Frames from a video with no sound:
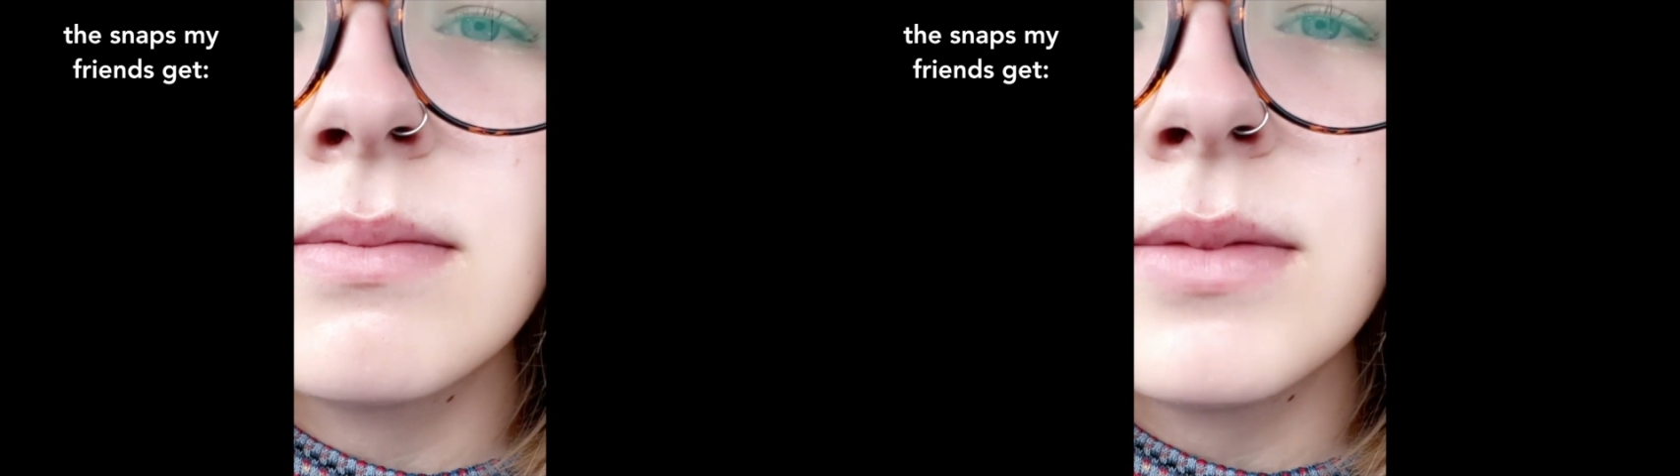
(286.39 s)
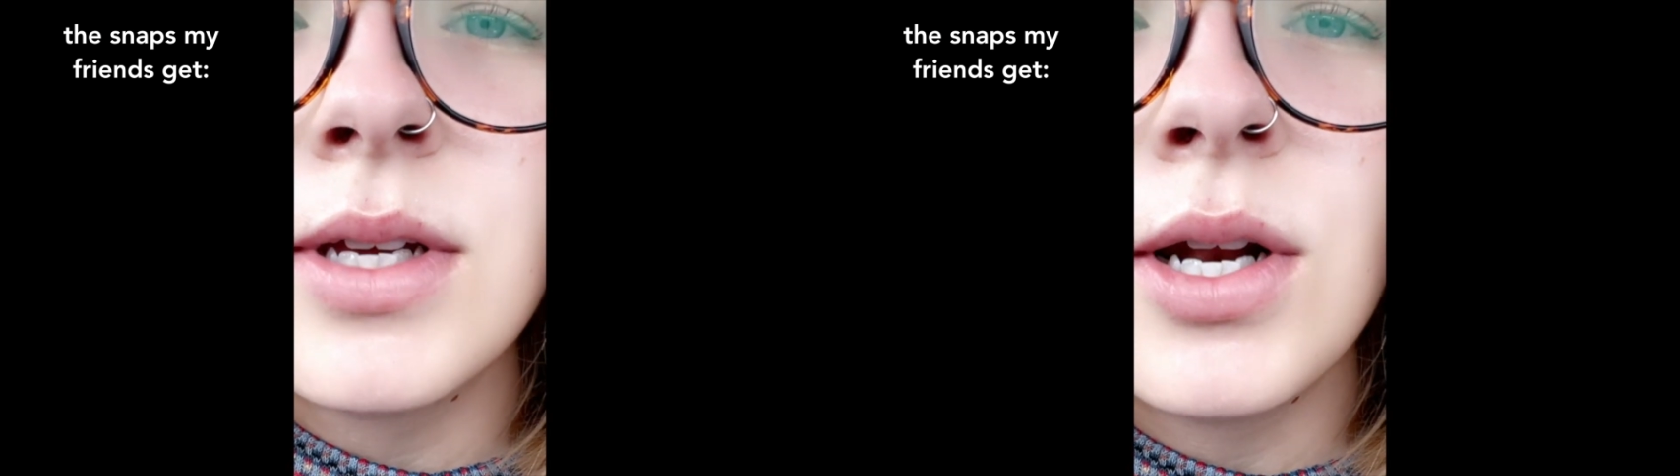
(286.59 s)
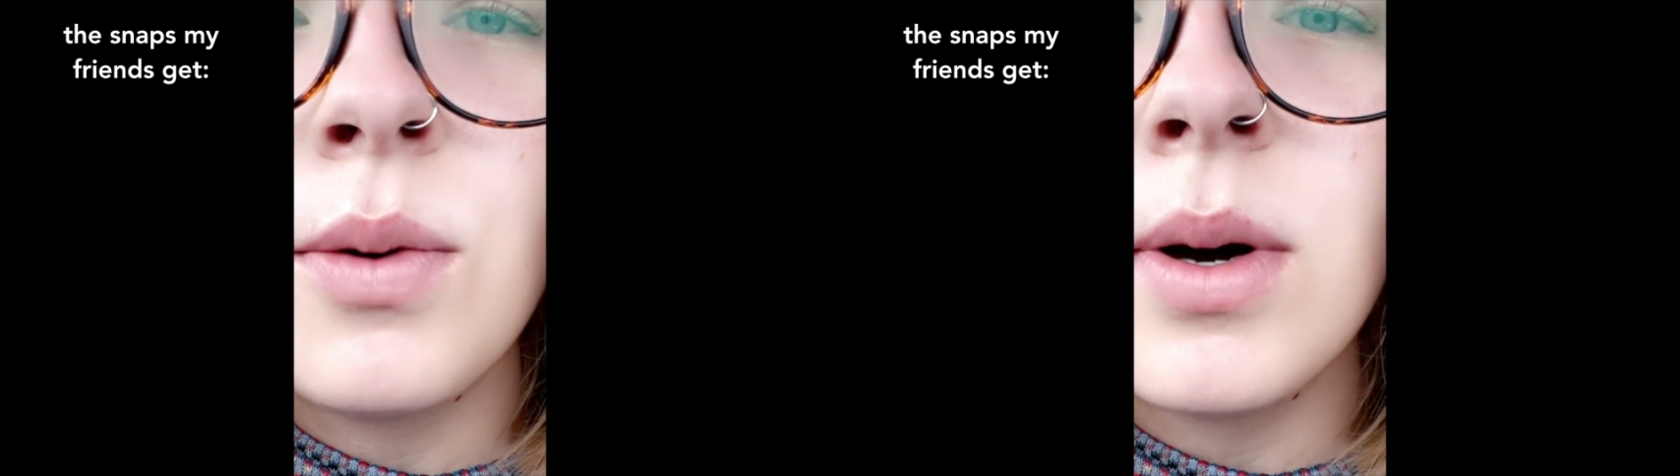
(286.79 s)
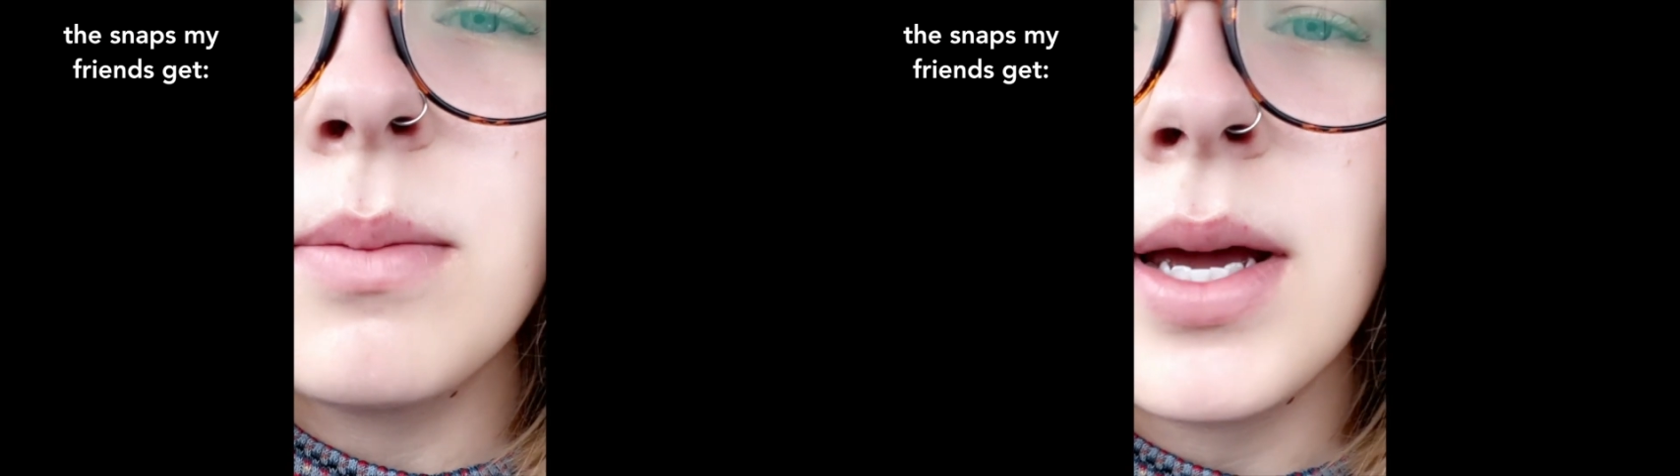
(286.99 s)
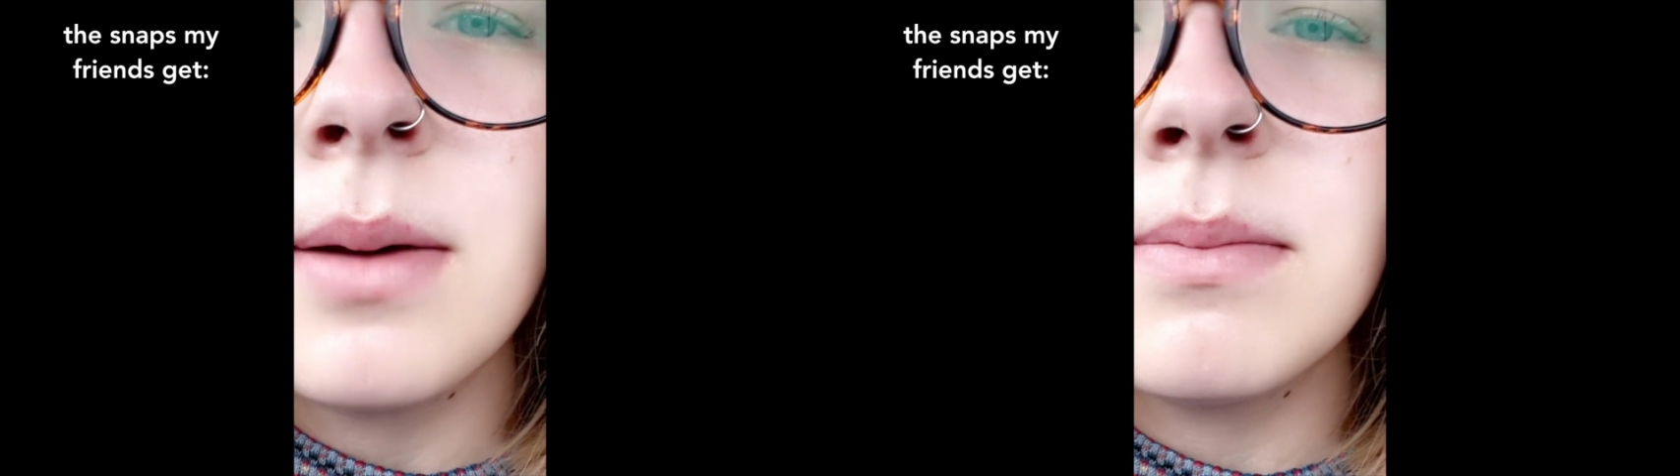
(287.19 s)
You know what,
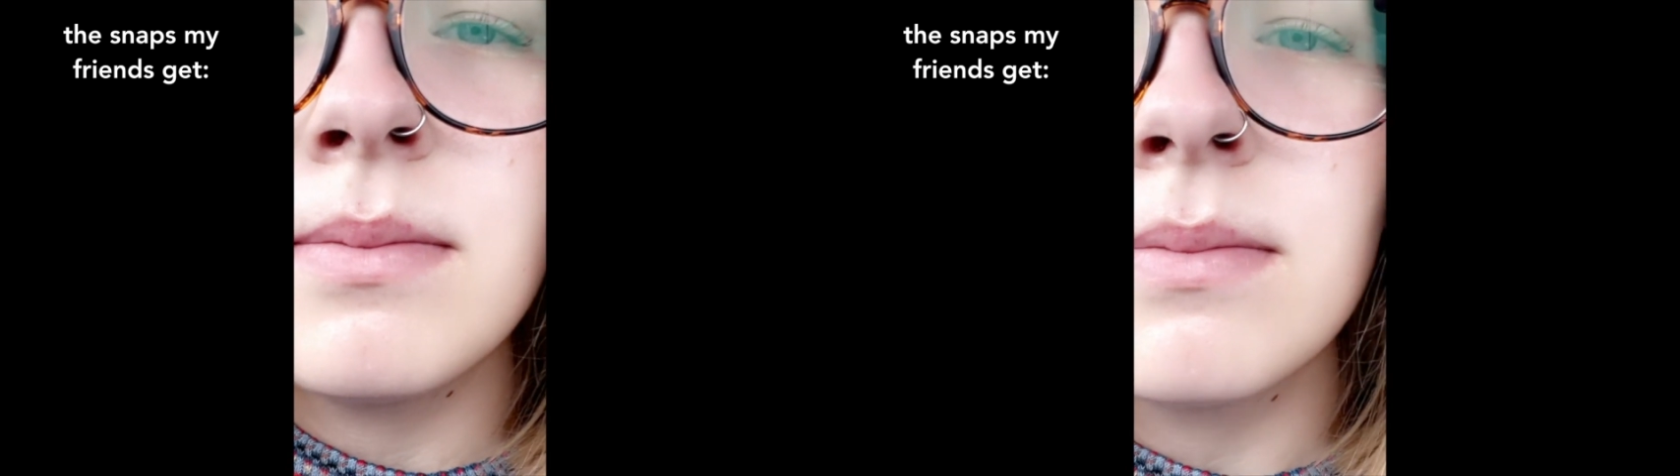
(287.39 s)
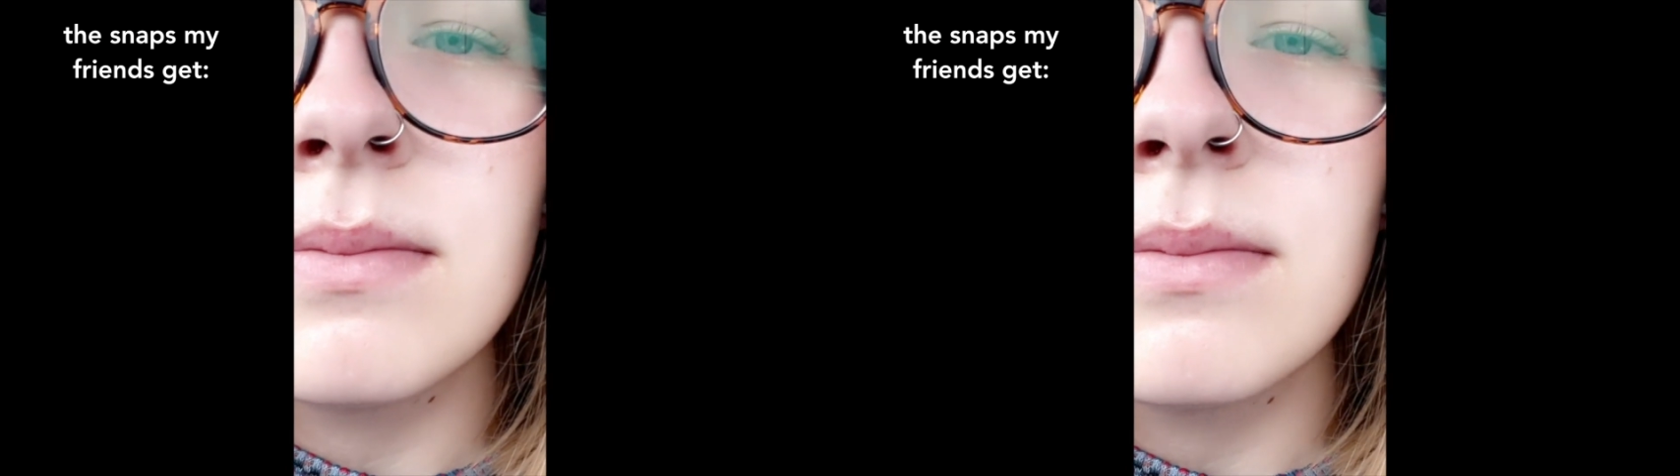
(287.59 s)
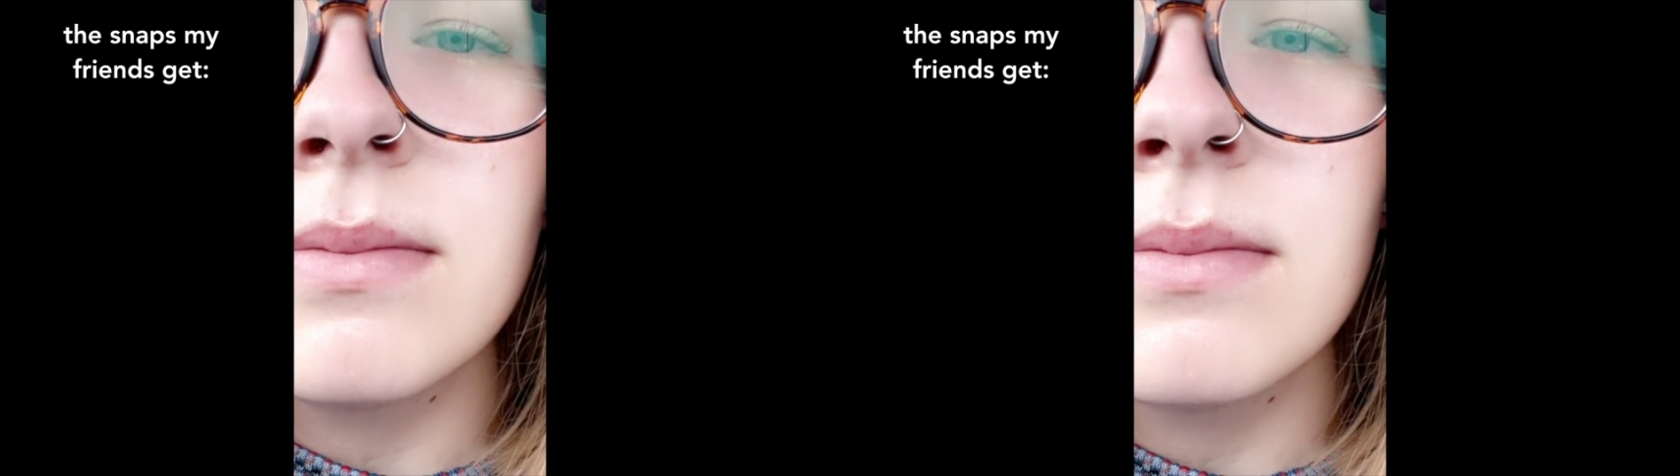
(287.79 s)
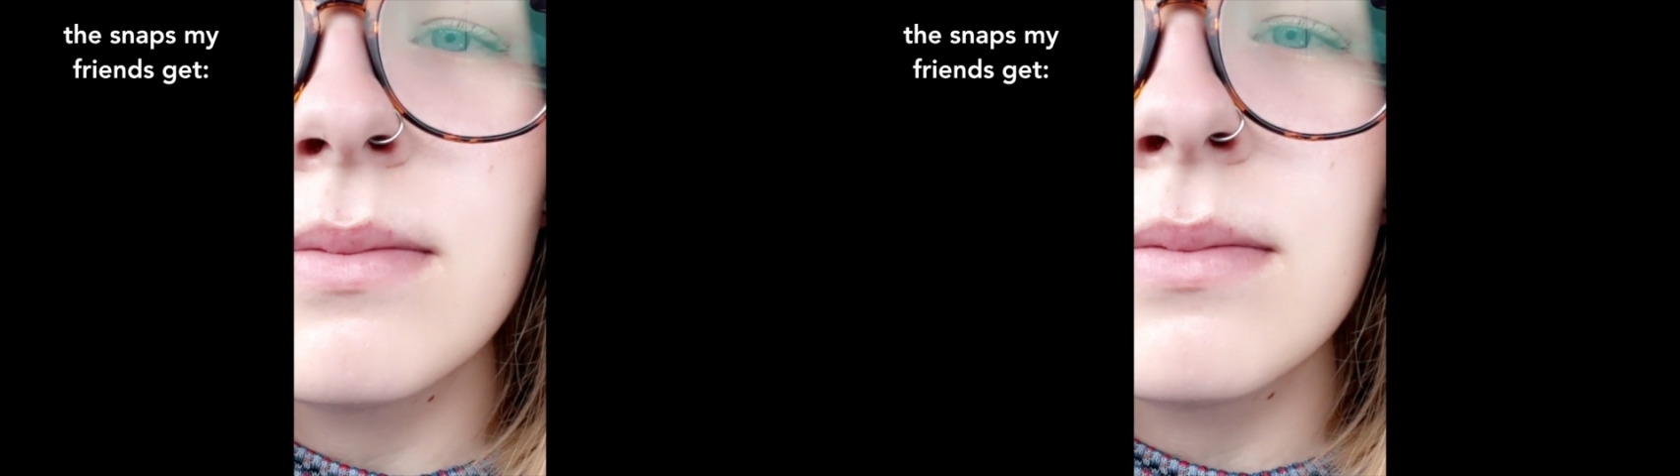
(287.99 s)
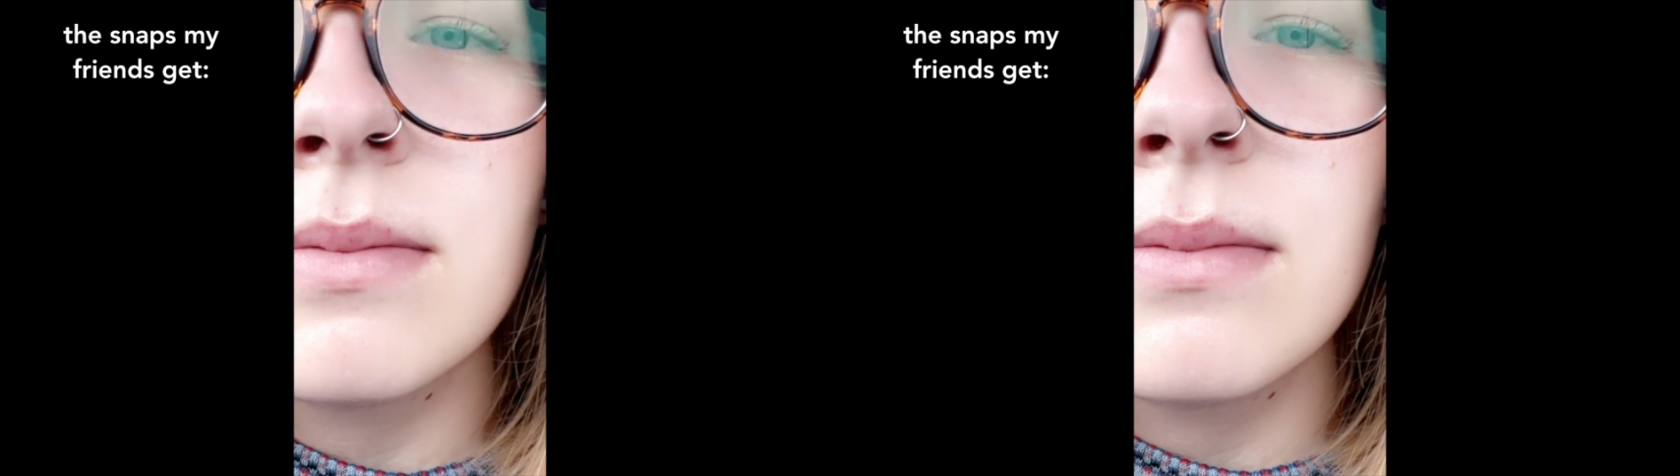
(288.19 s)
ma'am?
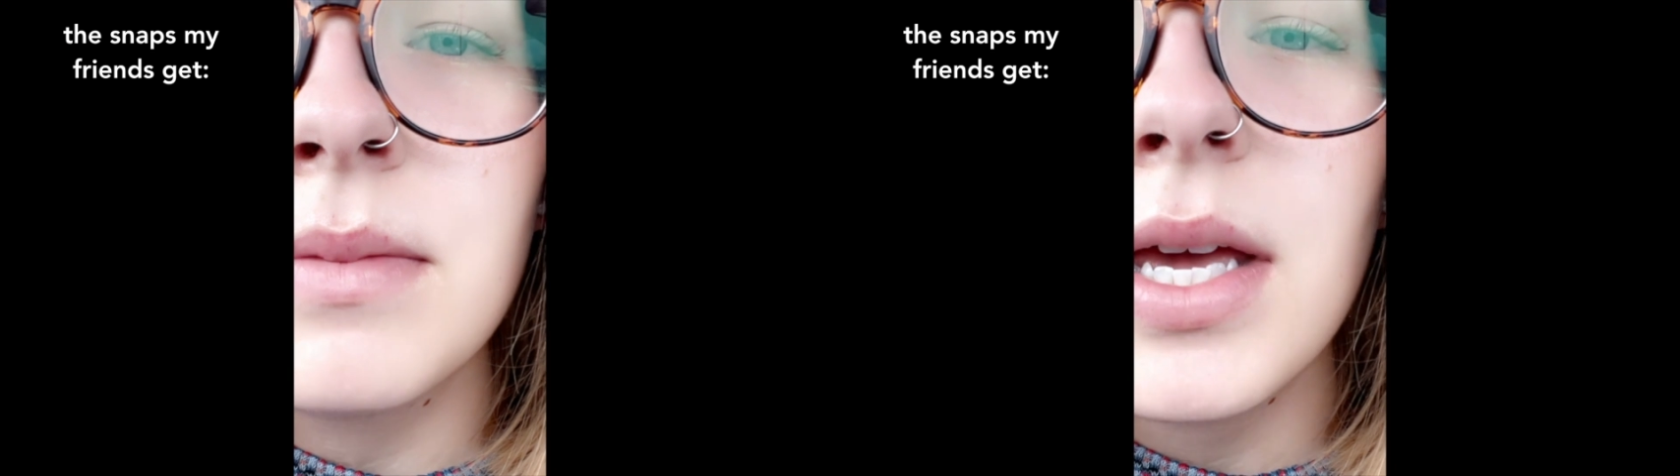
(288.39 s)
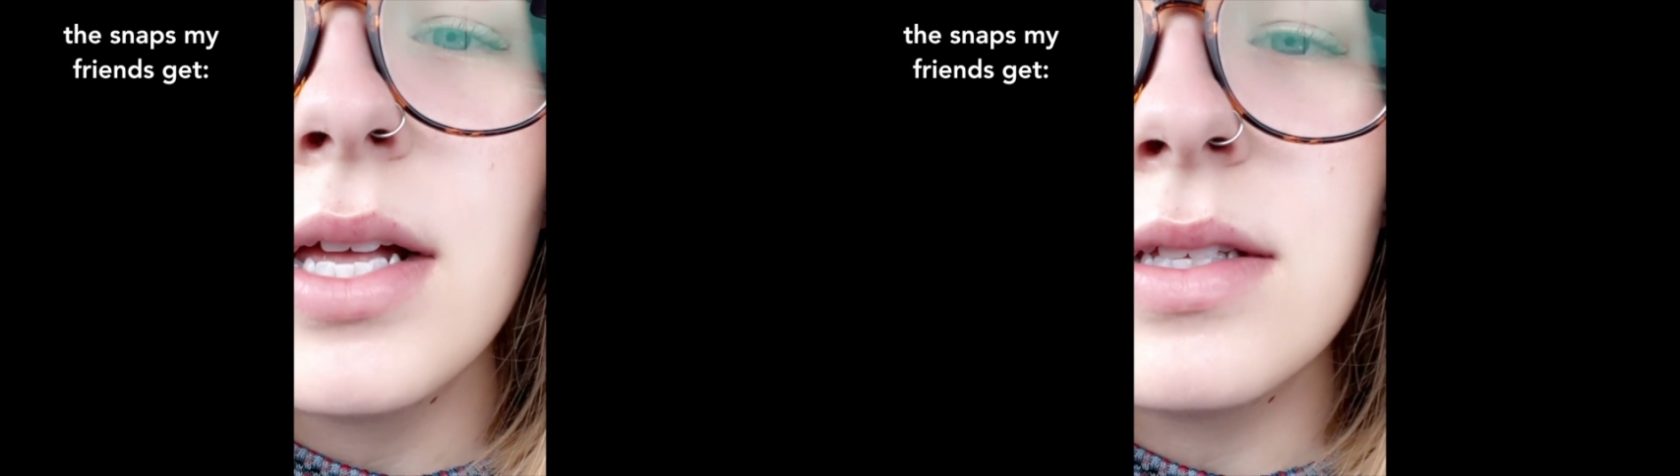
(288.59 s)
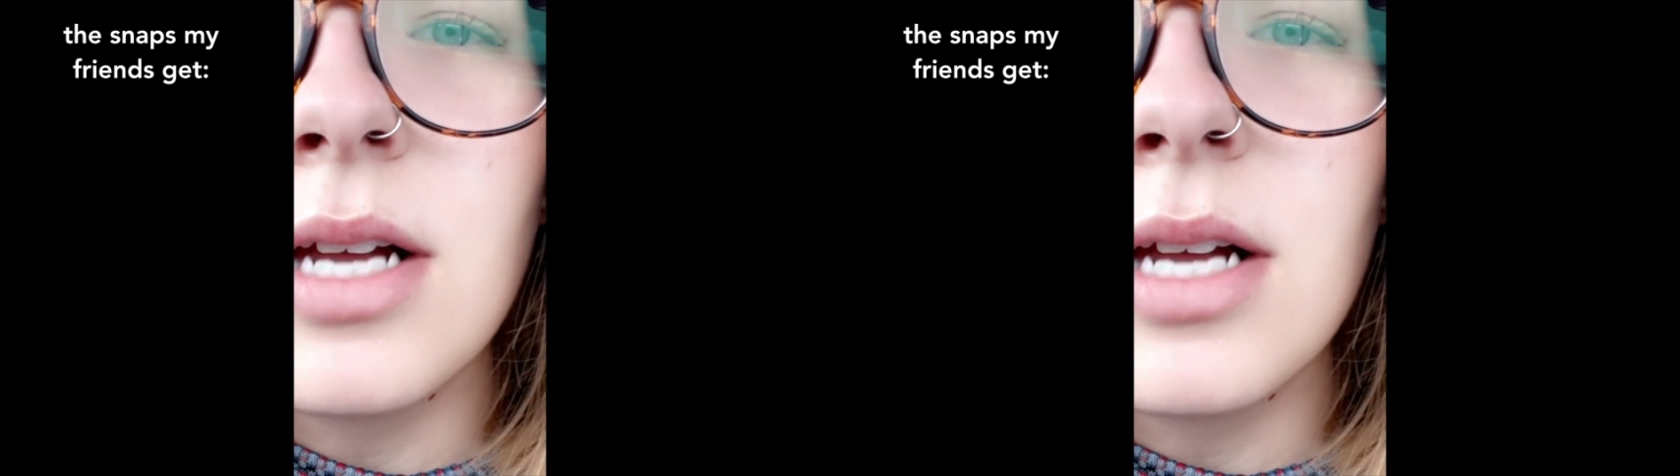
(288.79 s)
It's